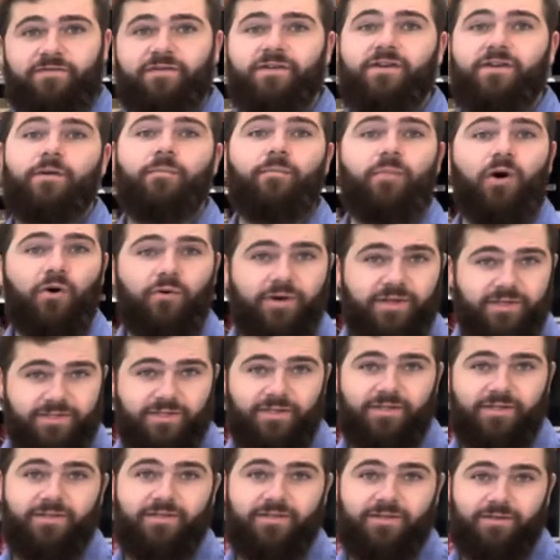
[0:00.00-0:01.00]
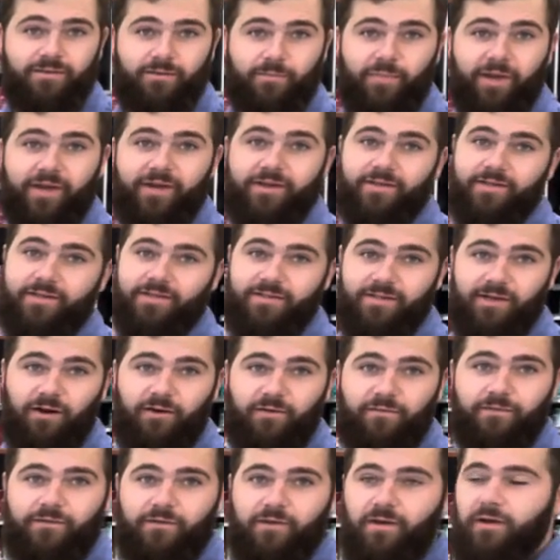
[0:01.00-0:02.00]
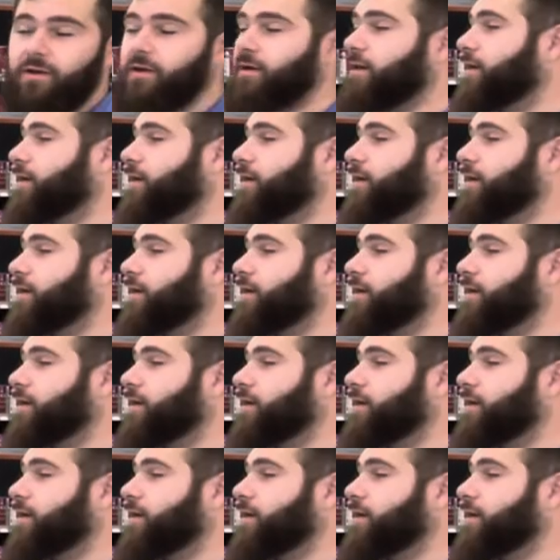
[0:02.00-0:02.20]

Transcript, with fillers: of the components in the paint itself,